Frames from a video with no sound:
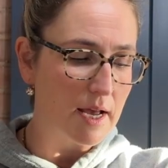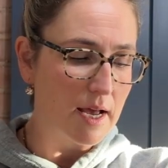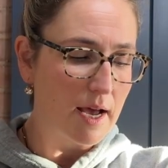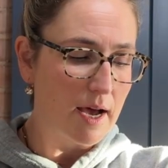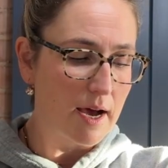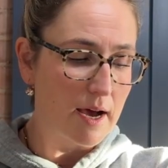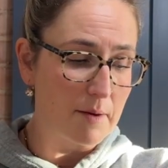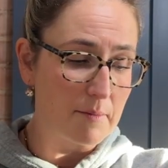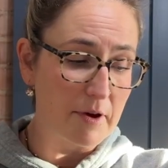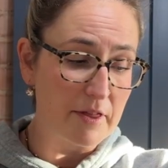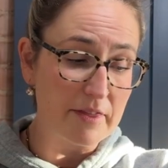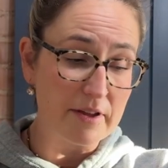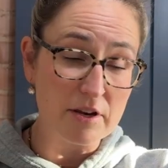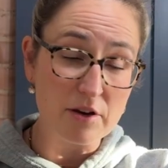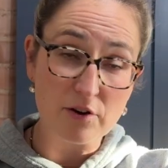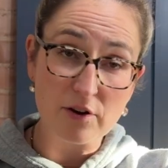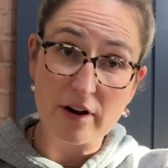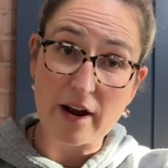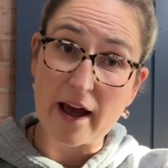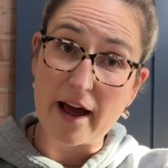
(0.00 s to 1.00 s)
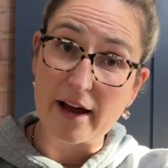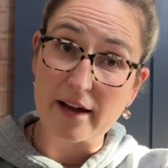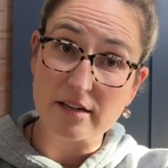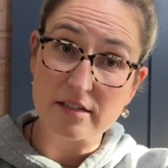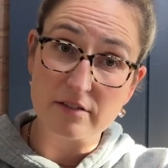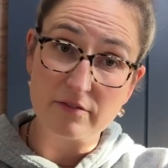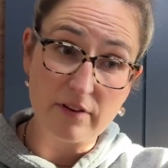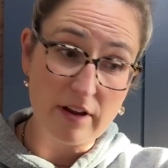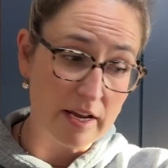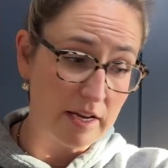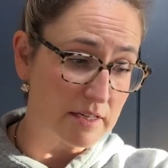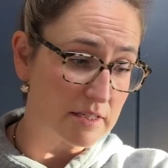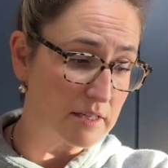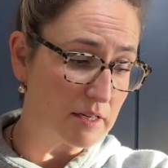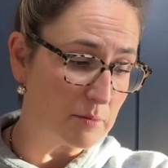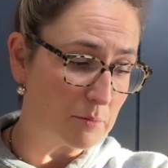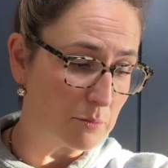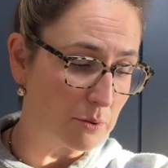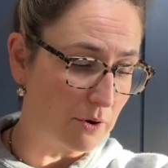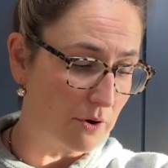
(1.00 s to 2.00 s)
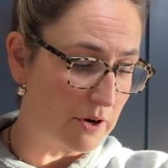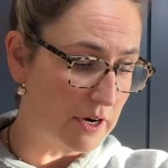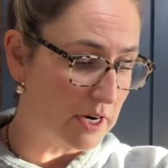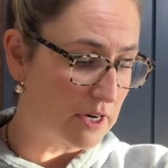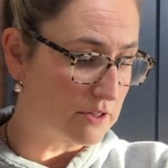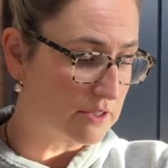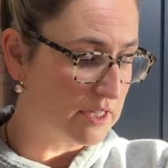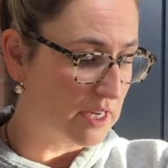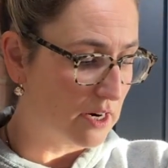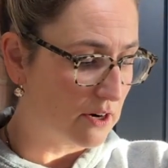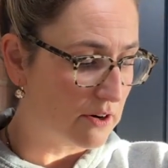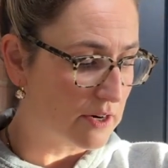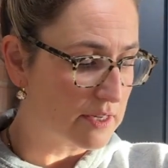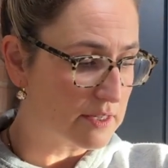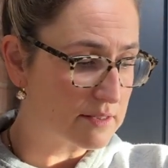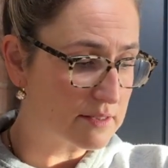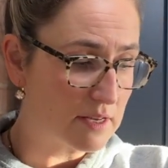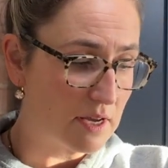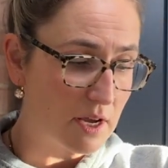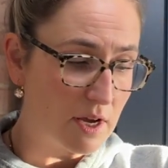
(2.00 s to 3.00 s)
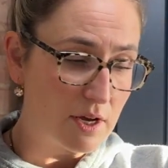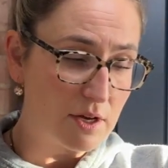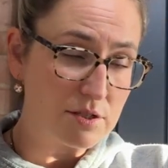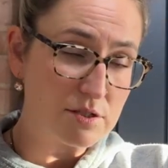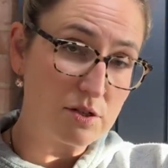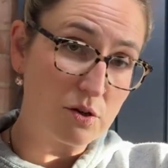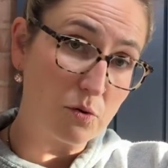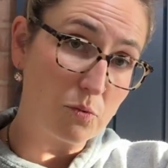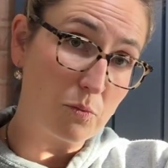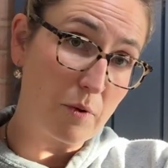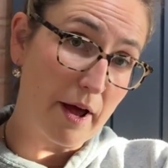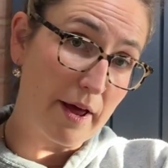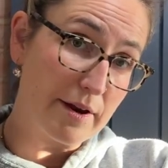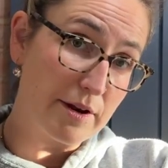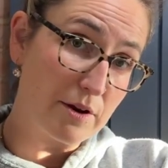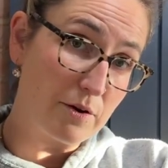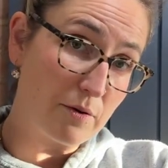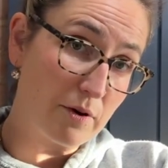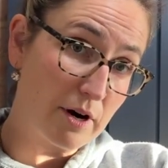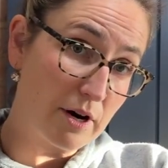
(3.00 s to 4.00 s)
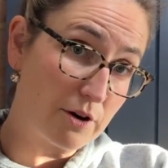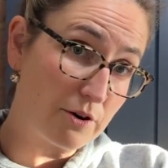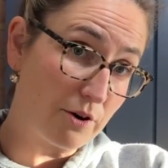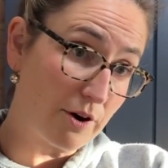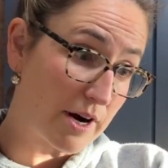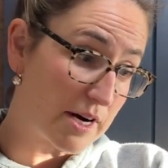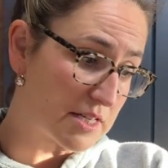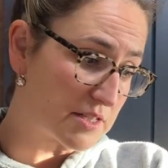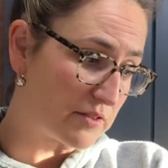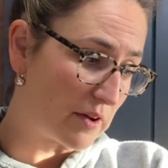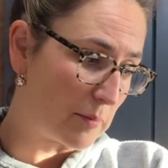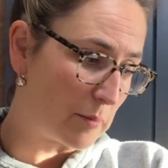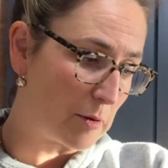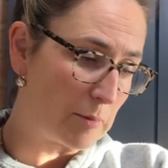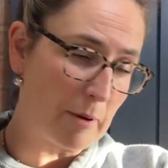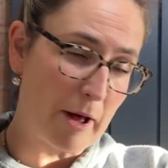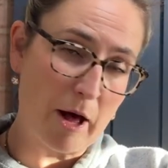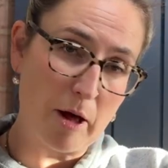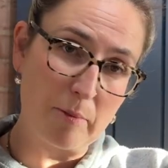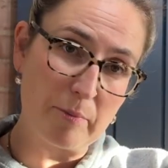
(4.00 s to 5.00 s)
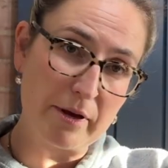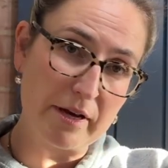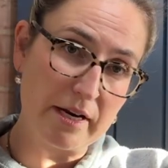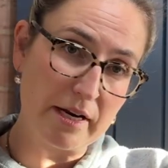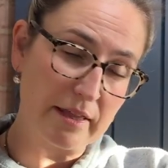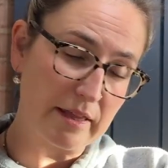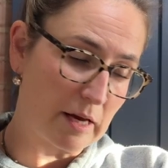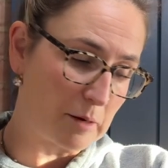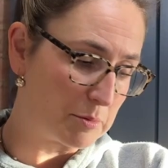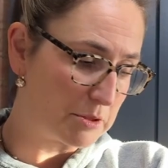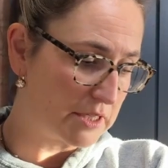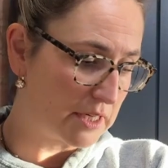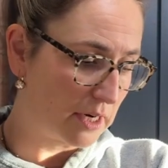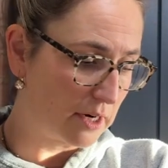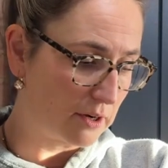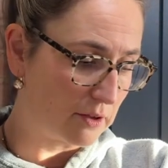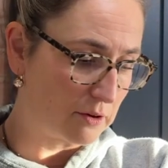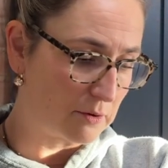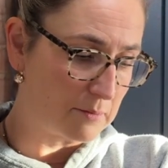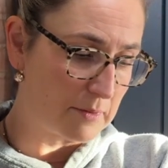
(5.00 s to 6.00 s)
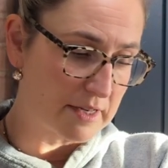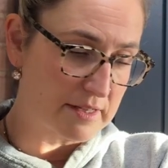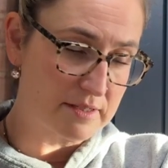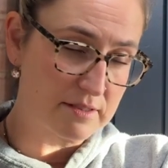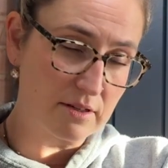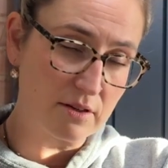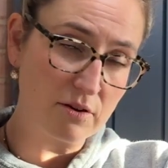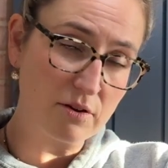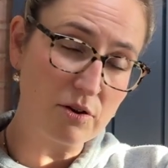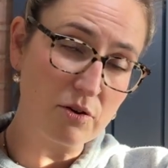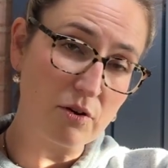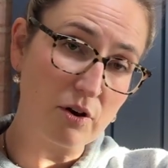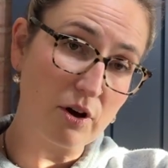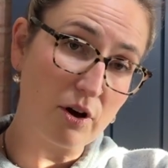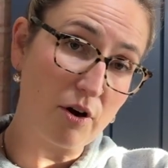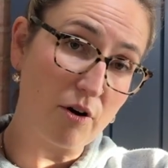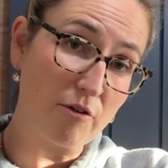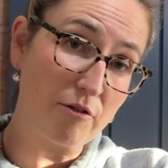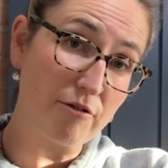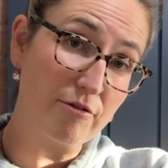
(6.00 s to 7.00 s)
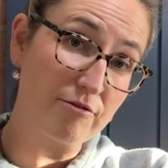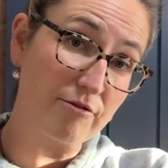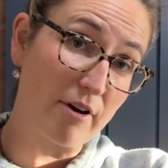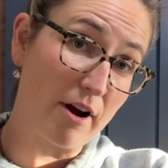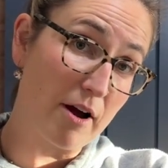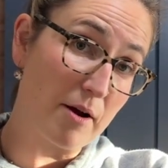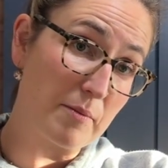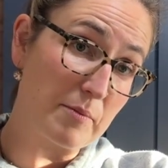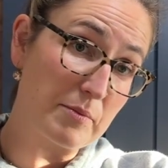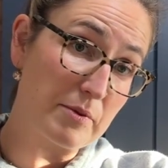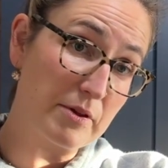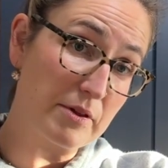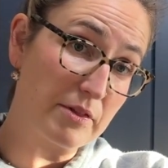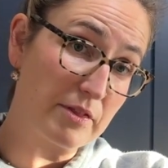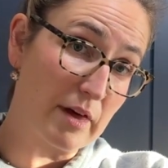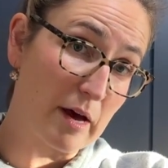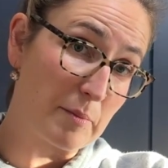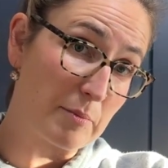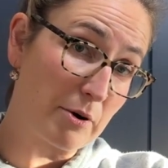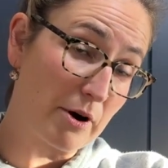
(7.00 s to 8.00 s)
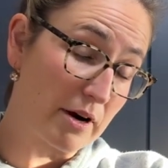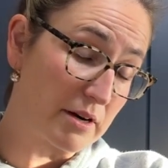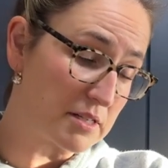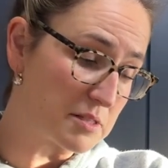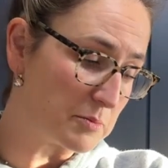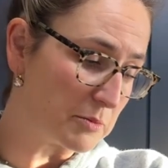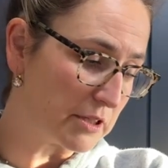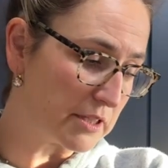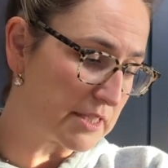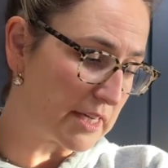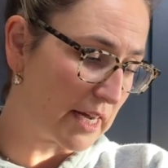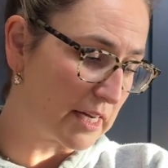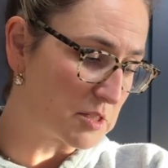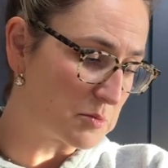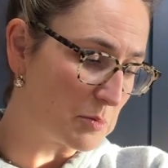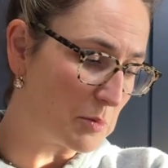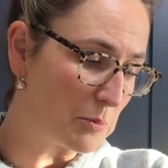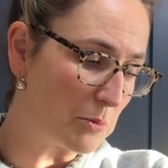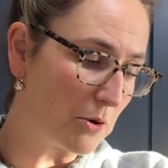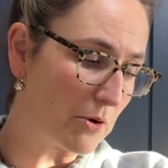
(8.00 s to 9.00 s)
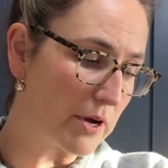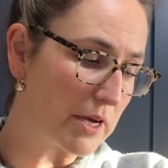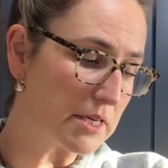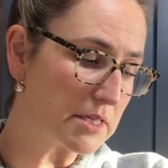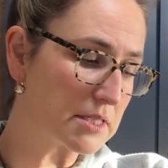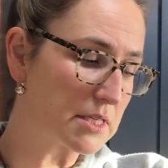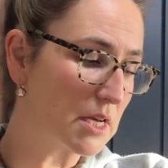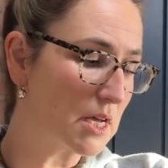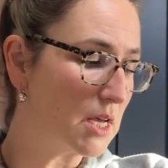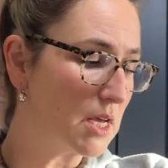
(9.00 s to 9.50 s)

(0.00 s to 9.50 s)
And then you can activate Pronator Teres. So when you are cross fiber palpating that particular muscle, you can go from that proximal attachment point.